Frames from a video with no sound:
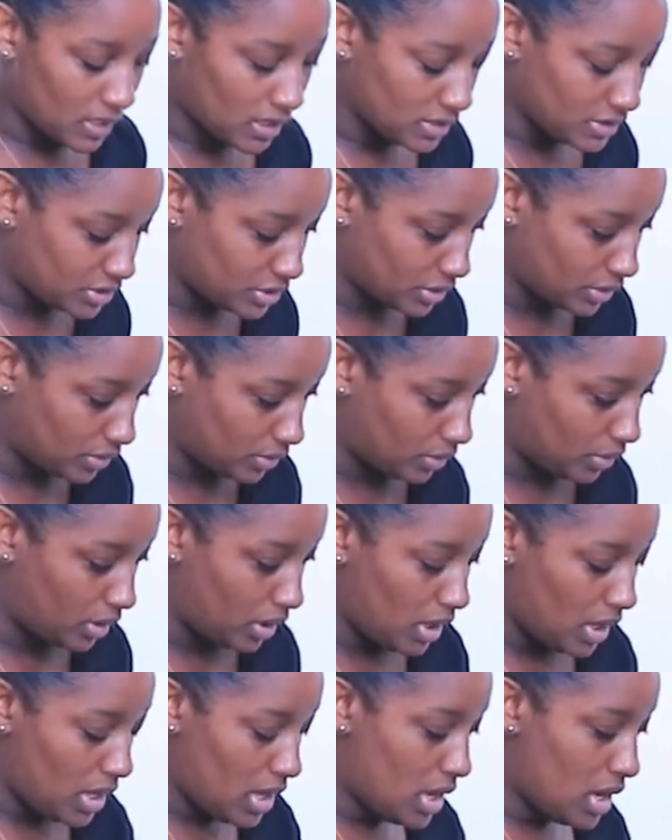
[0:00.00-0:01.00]
So
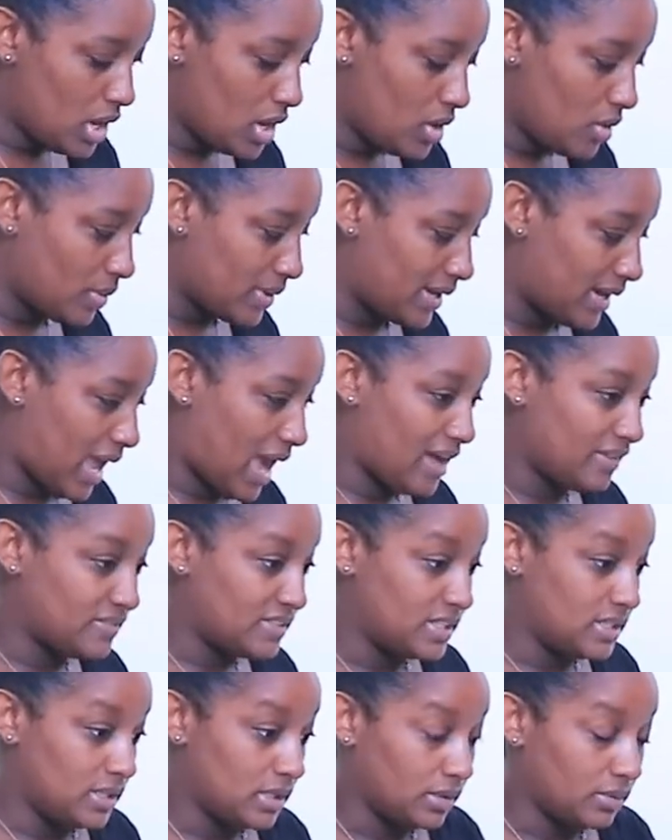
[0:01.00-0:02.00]
we're gonna have
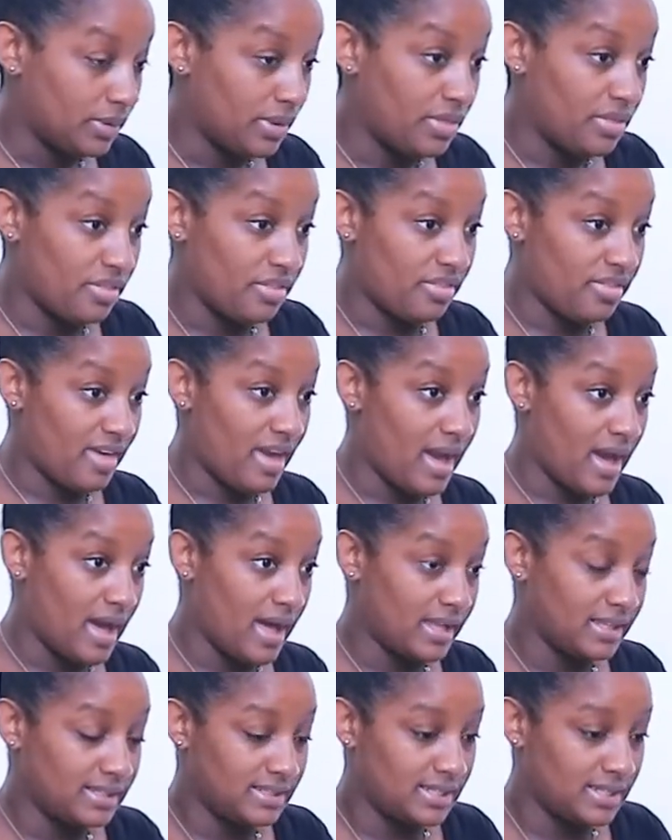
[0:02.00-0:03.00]
to deal with
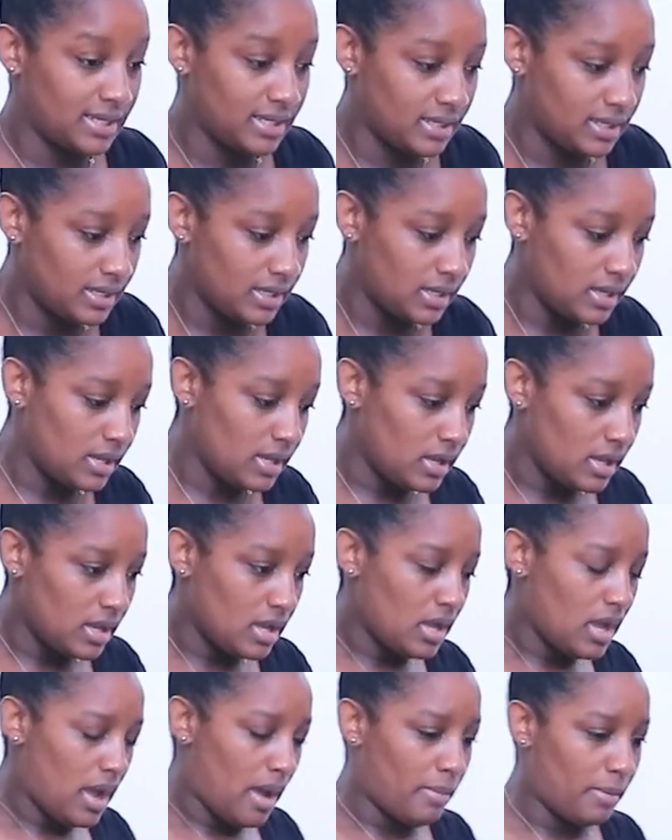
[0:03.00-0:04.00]
that.
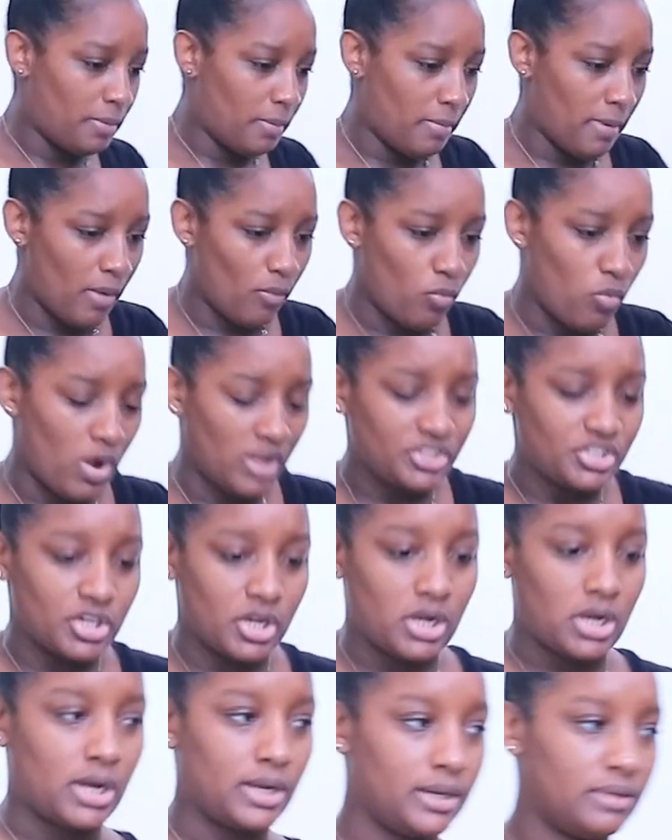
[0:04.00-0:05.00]
I'm gonna put my watch
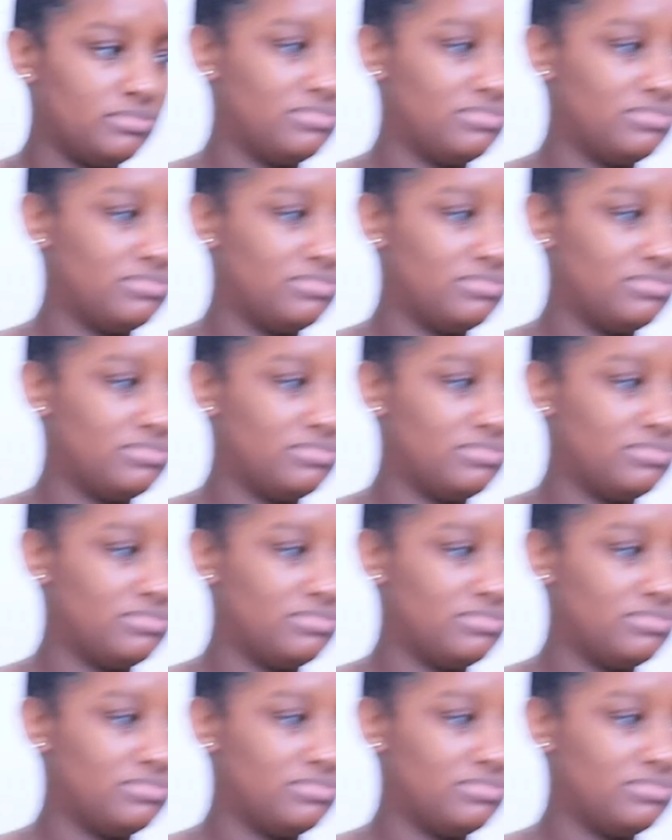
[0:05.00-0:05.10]
on